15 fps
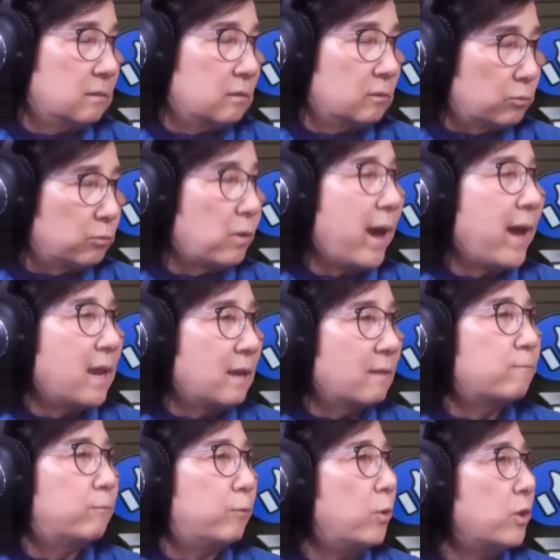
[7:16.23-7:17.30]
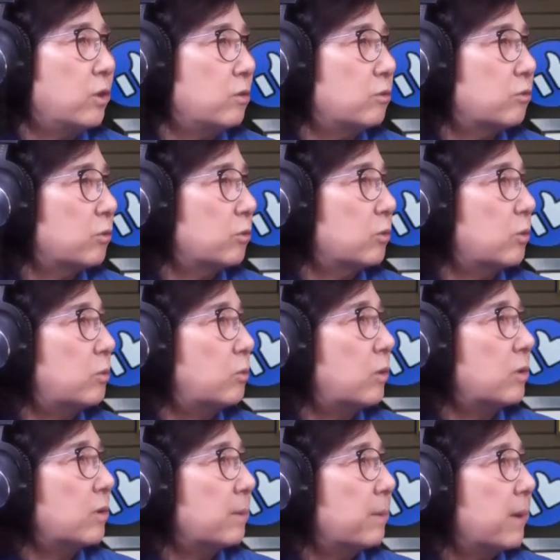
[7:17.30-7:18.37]
write for you, so don't
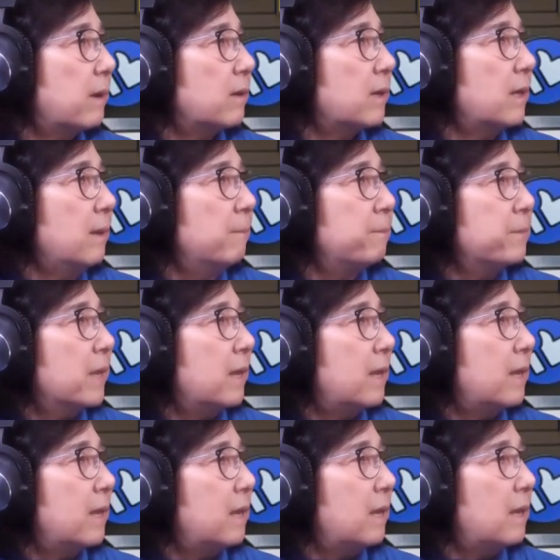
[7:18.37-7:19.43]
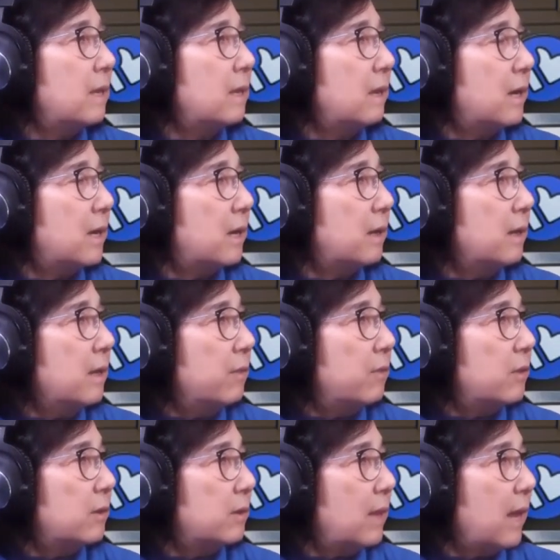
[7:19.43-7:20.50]
worry about it. And then
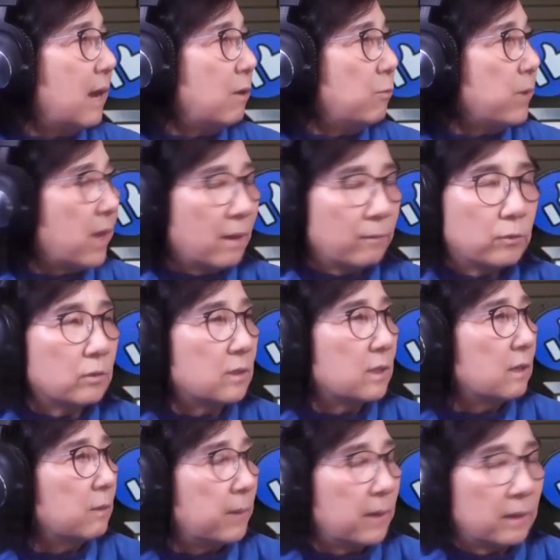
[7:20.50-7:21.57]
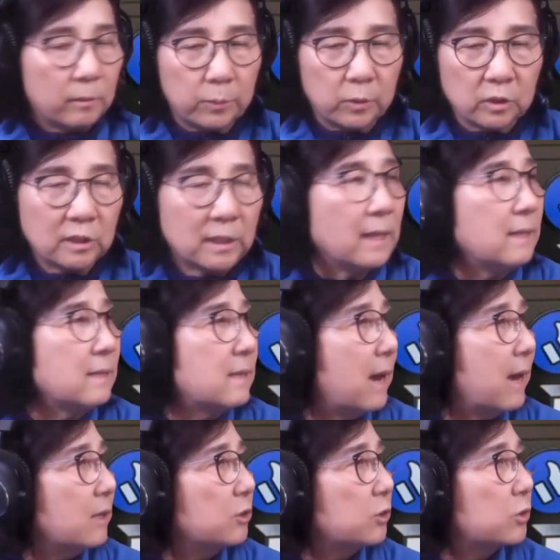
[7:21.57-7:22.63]
now we have to think about the
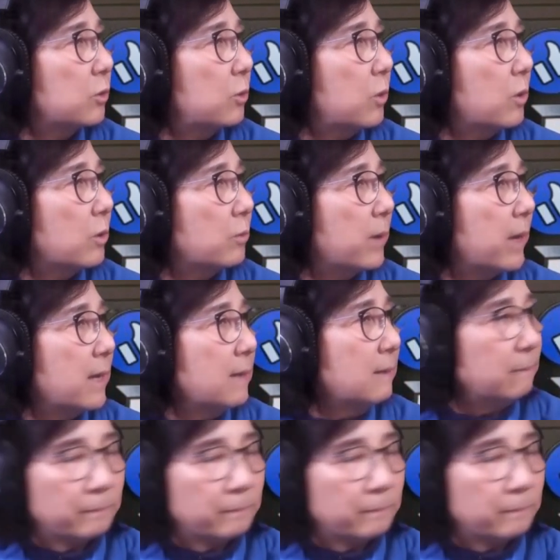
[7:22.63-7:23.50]
percentile score, right?